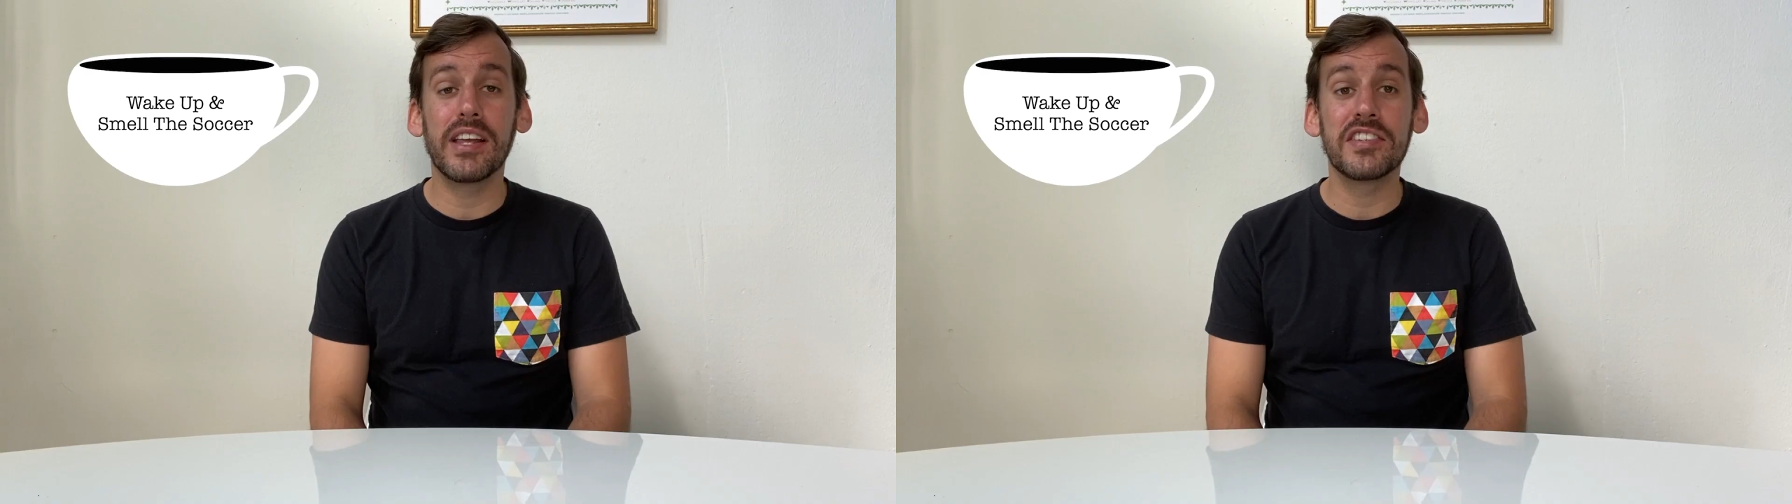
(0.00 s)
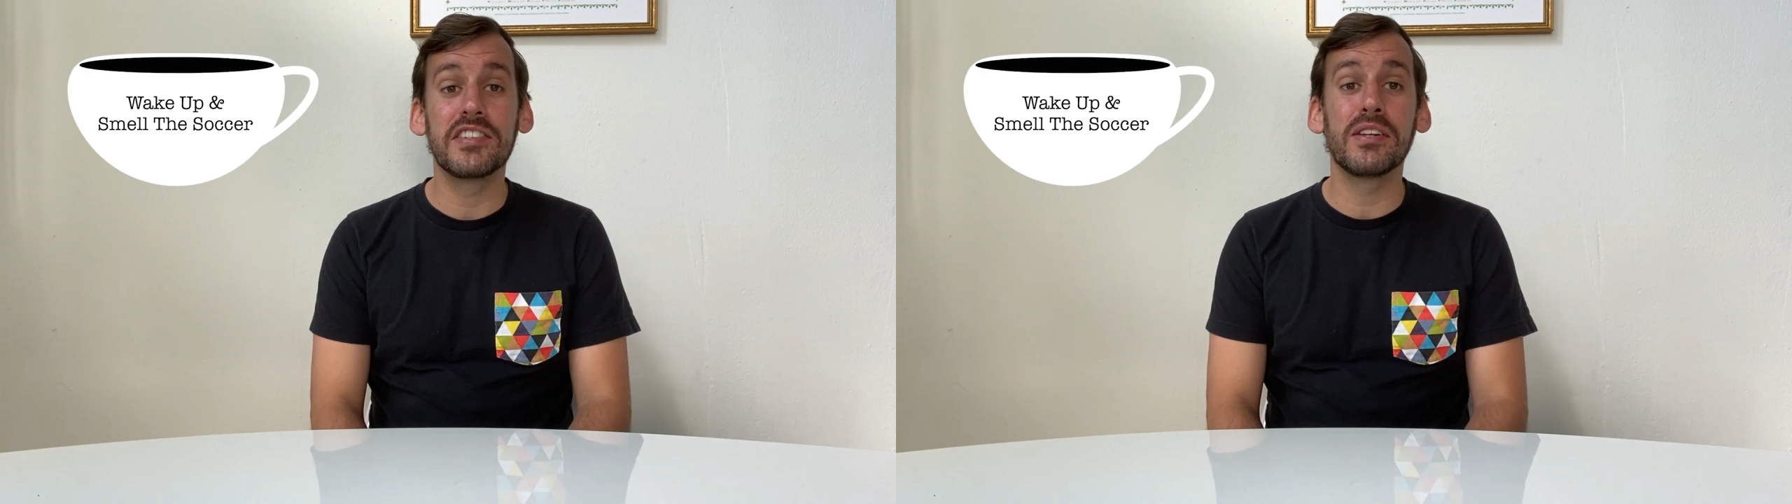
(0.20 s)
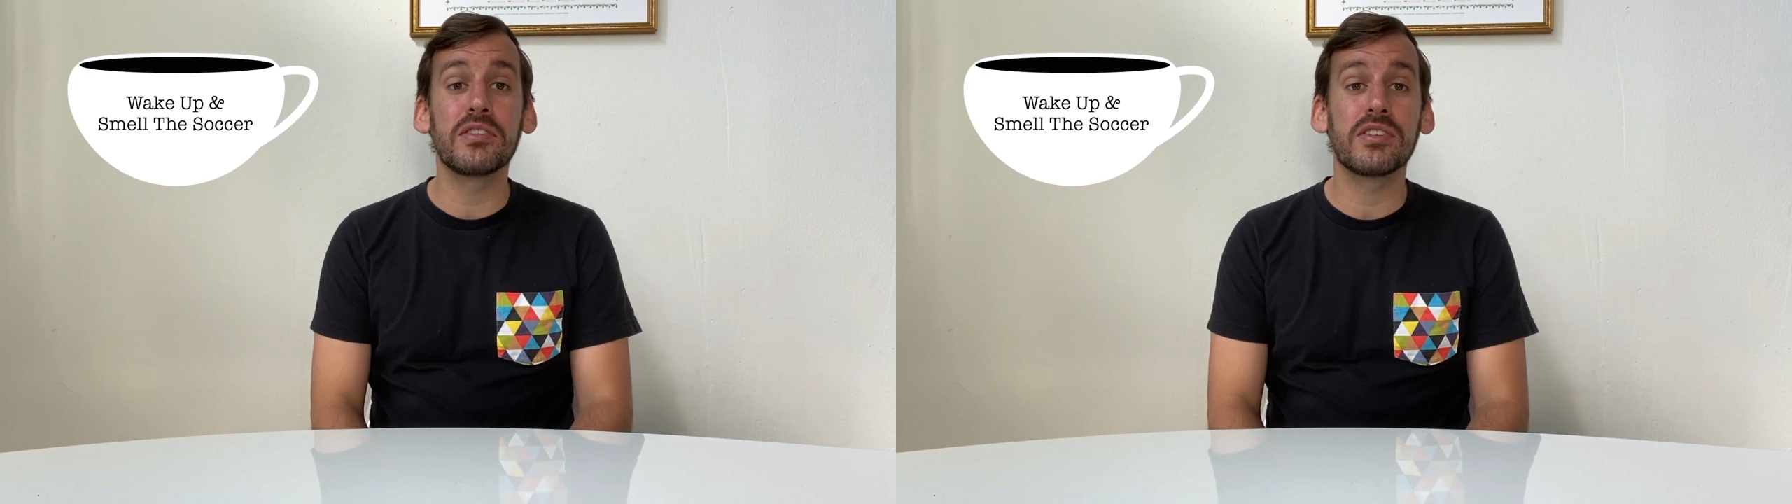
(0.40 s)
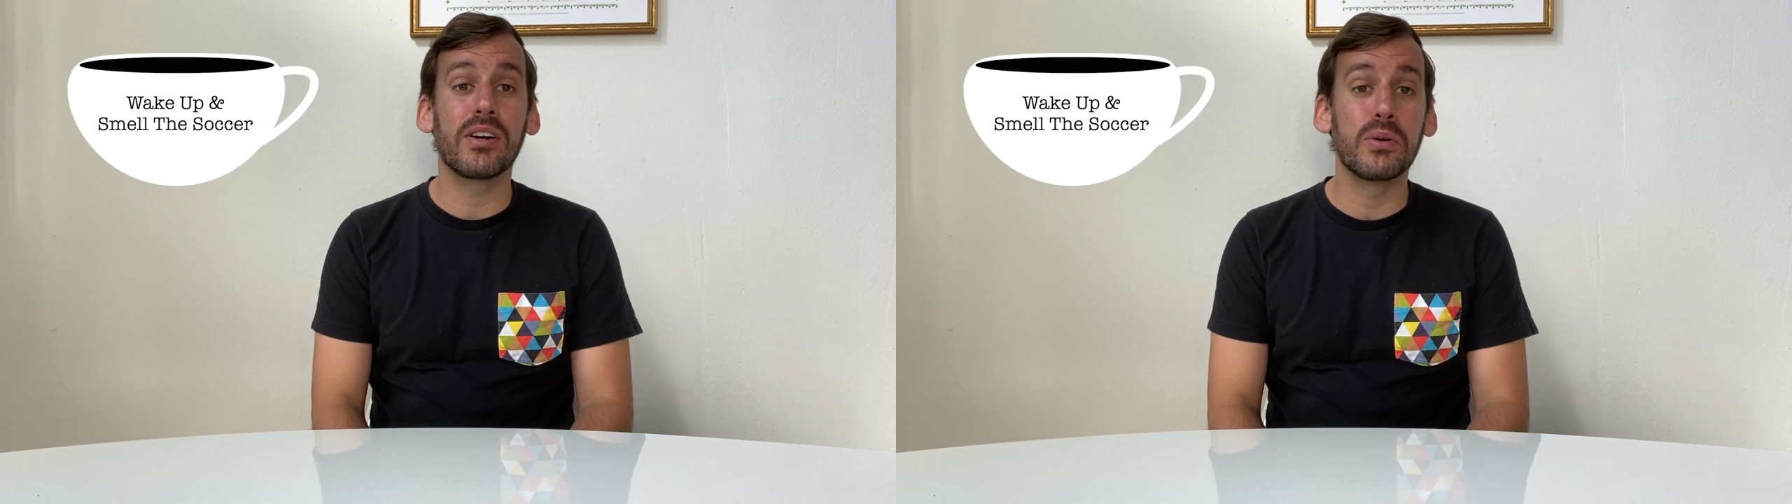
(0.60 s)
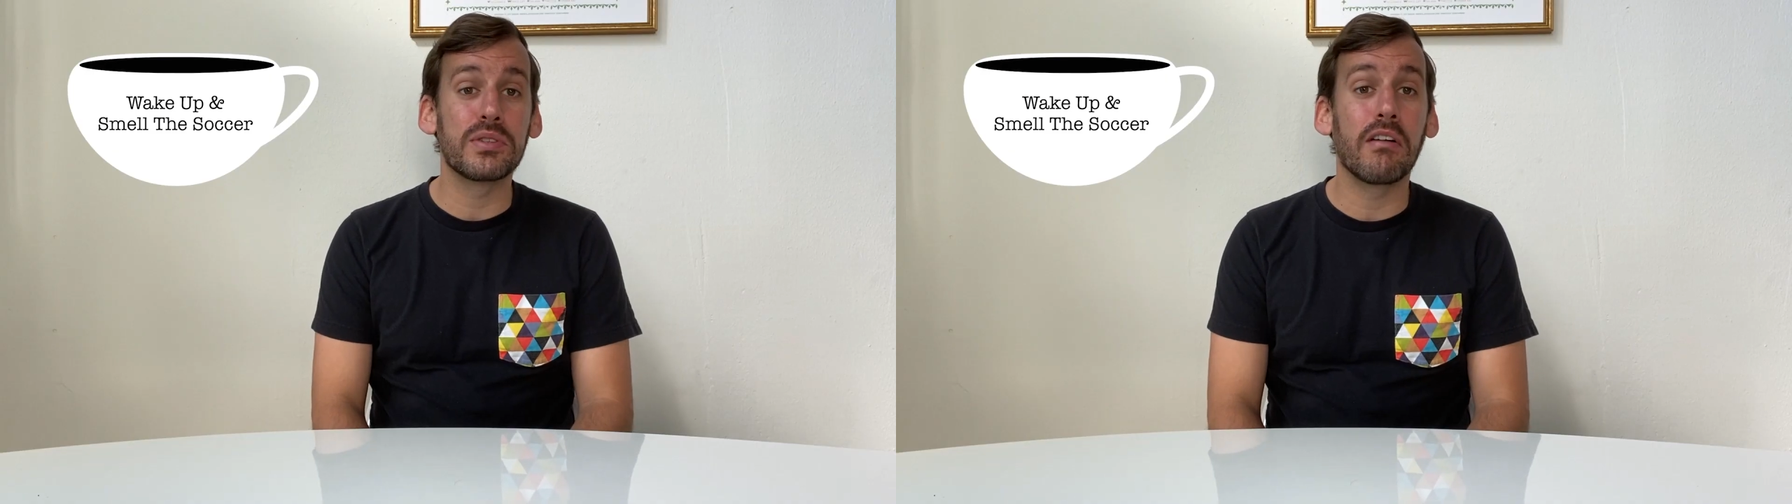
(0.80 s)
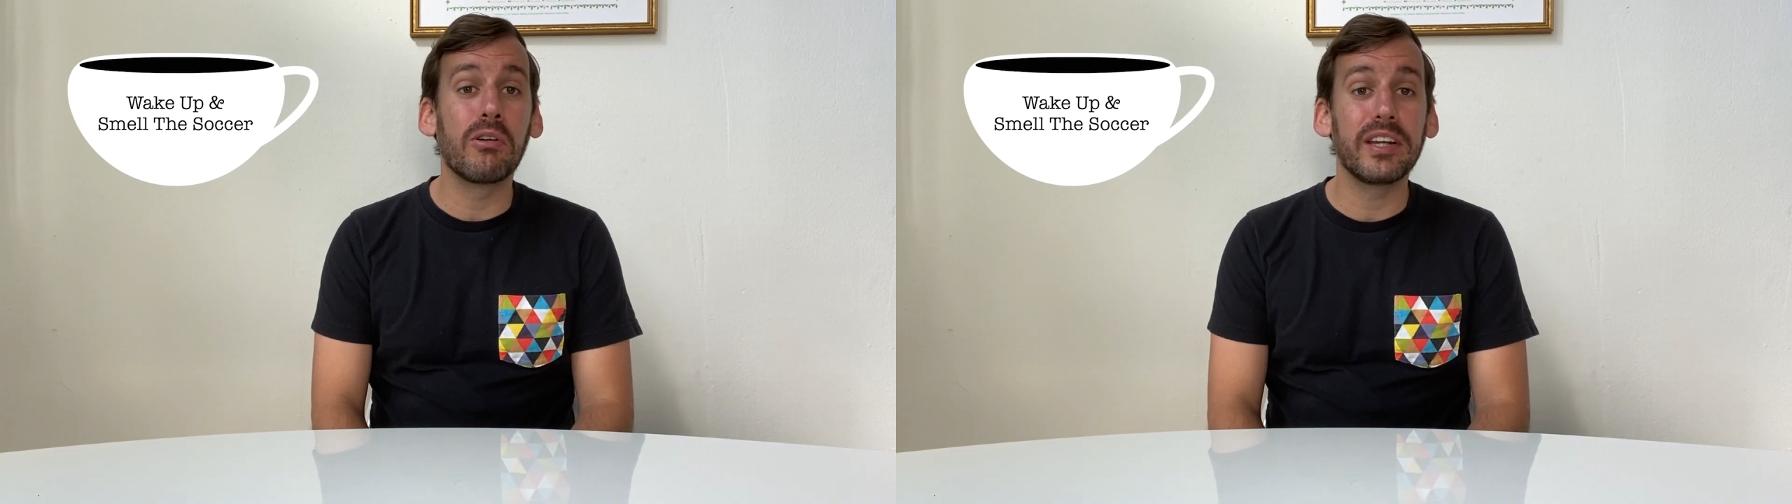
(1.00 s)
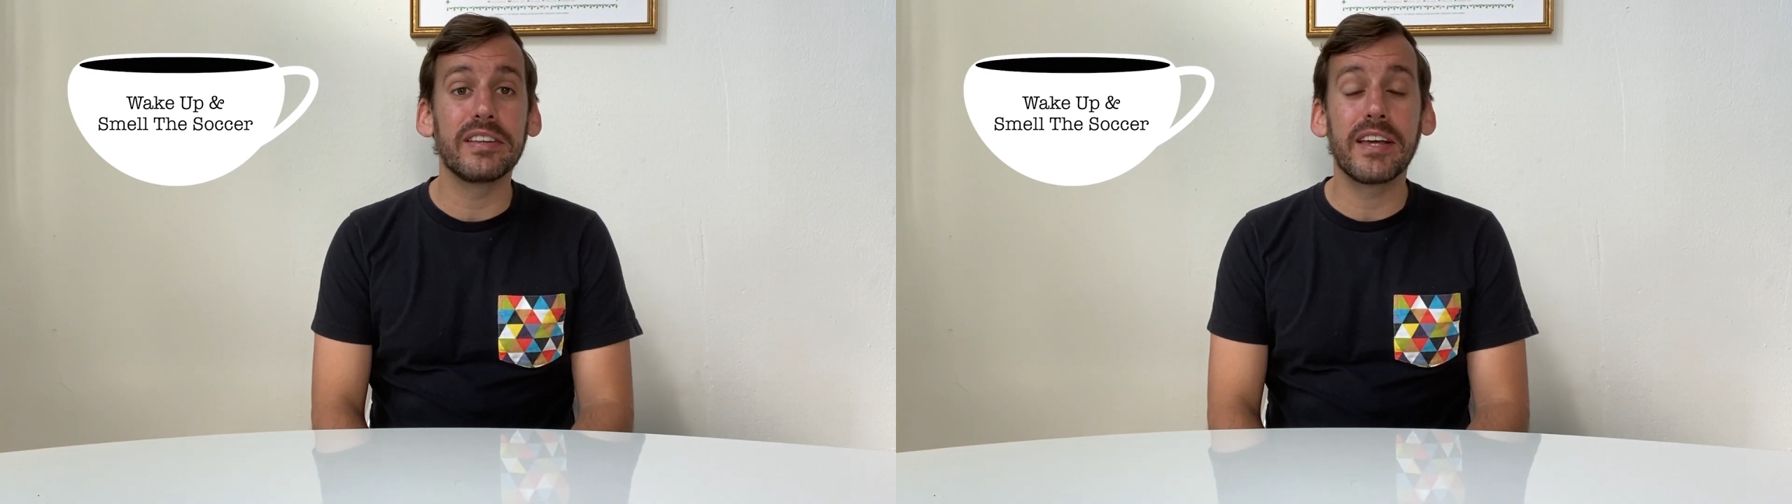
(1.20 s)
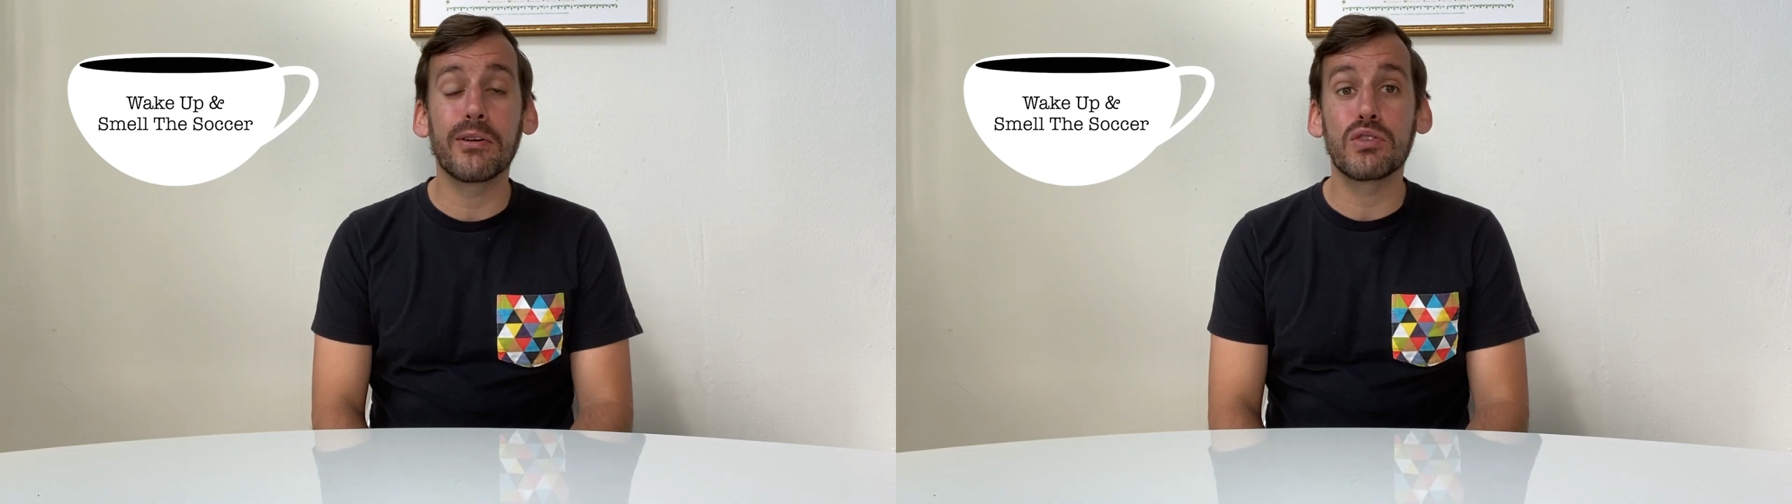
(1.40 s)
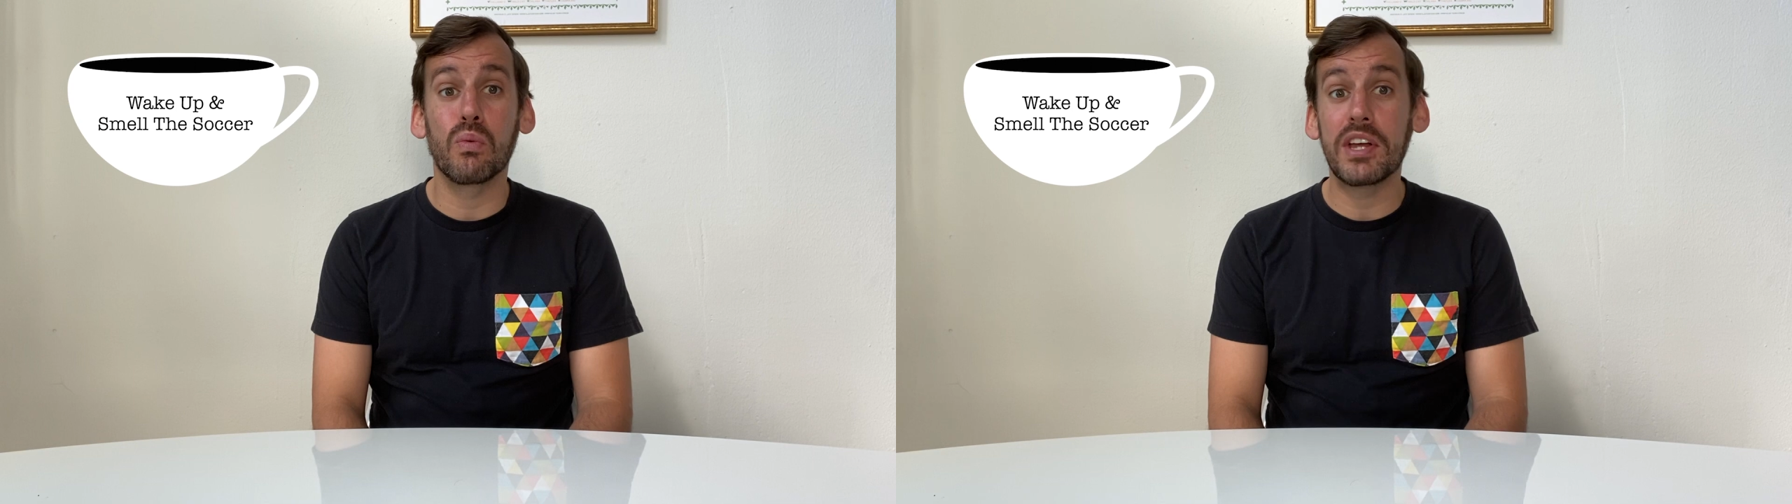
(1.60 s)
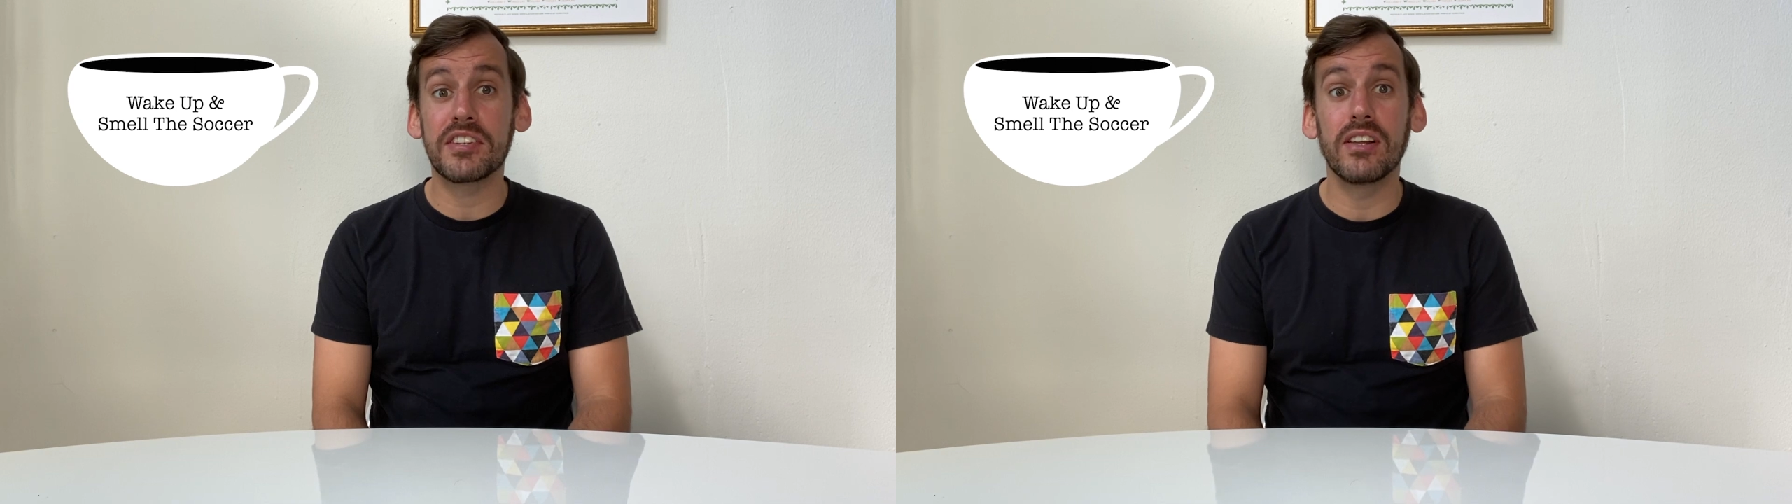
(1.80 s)
still saw Gustavo Quinteros
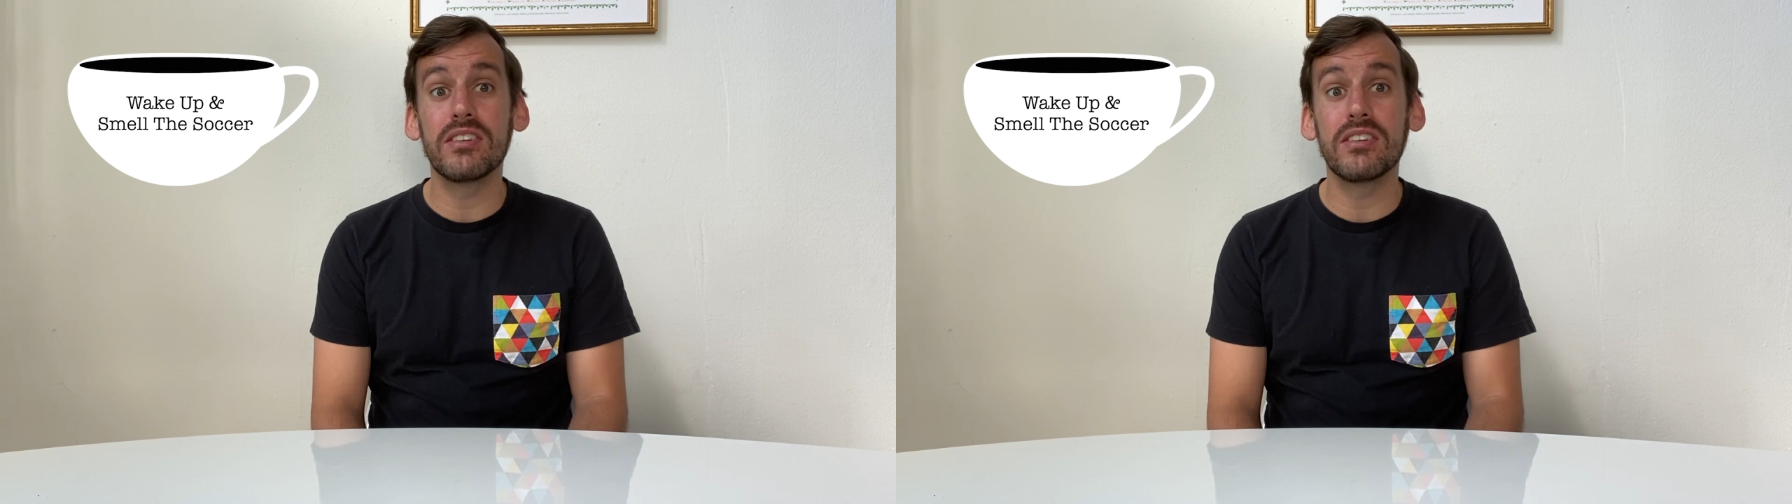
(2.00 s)
rest a